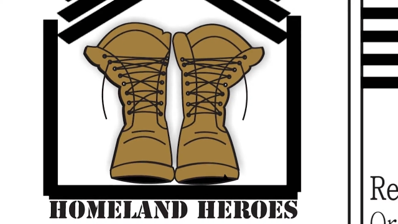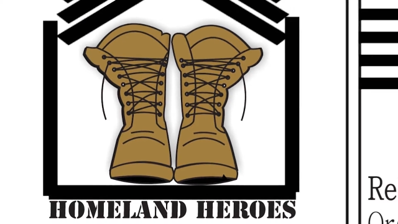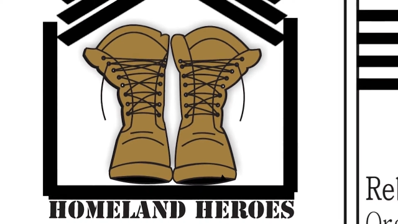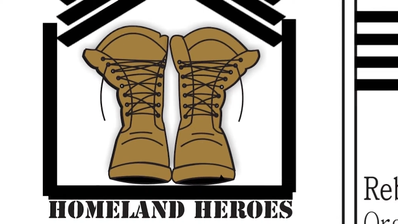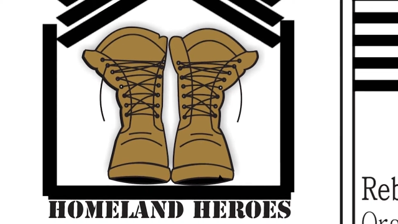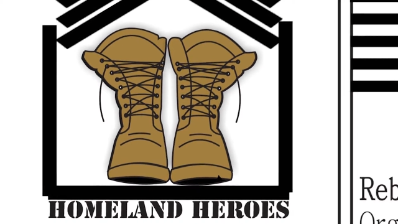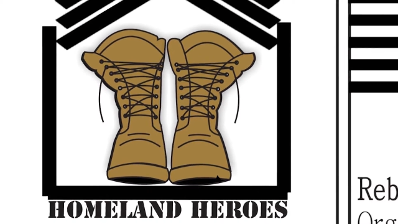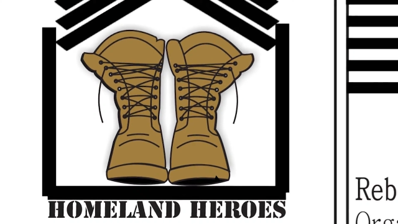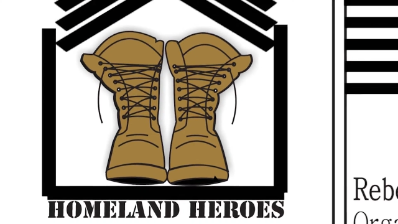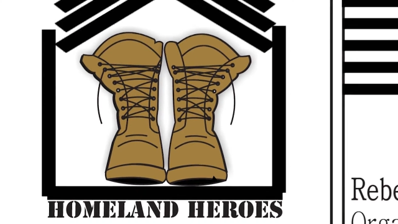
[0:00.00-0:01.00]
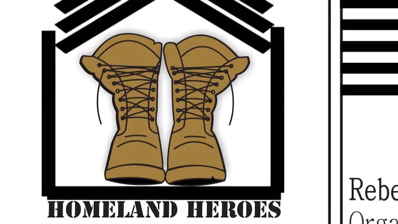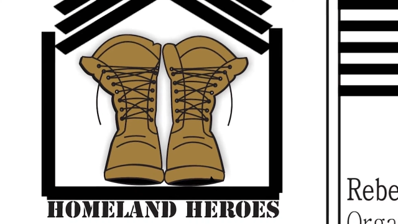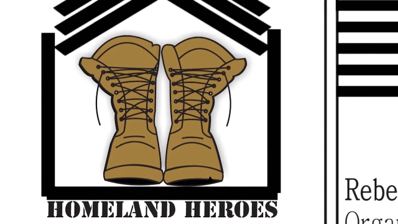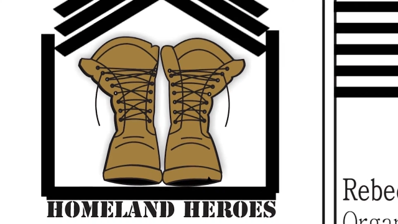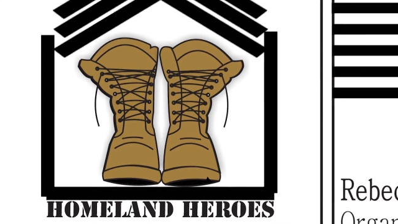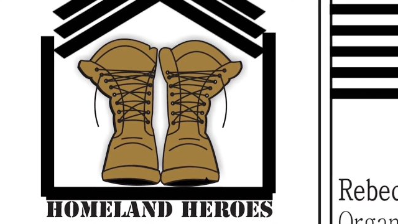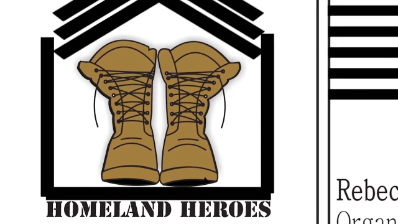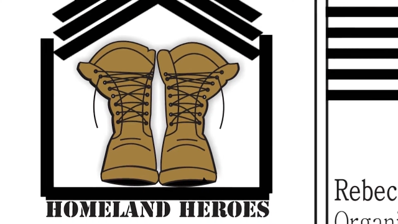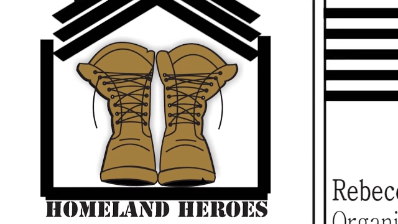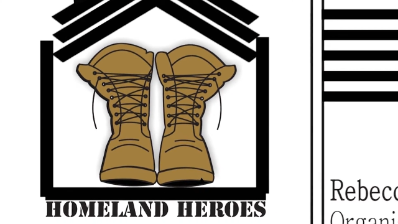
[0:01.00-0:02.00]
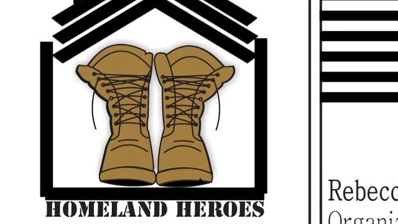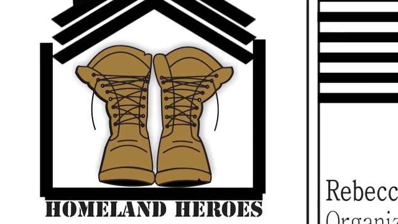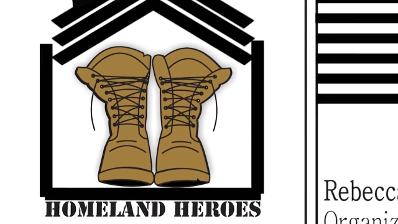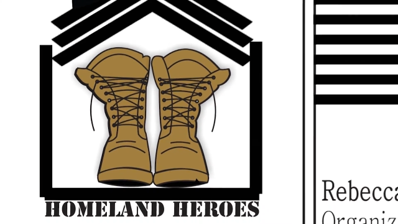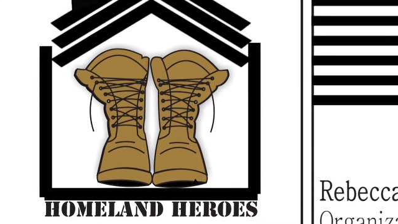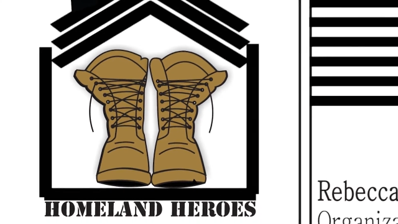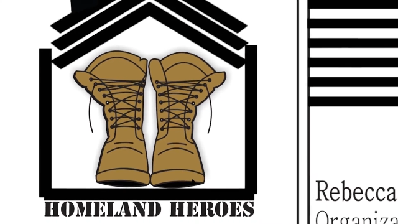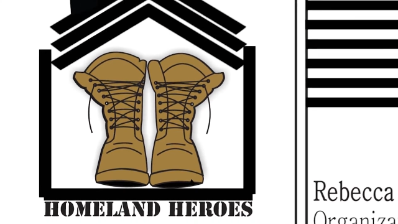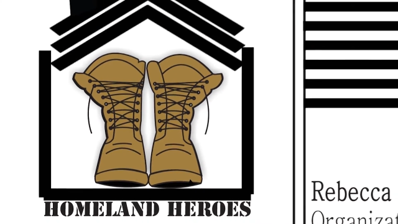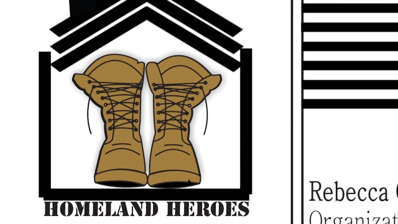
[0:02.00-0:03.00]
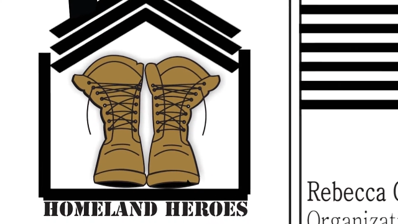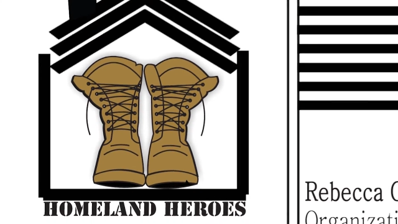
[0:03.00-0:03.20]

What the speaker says: No face is visible, so there are no lips to read.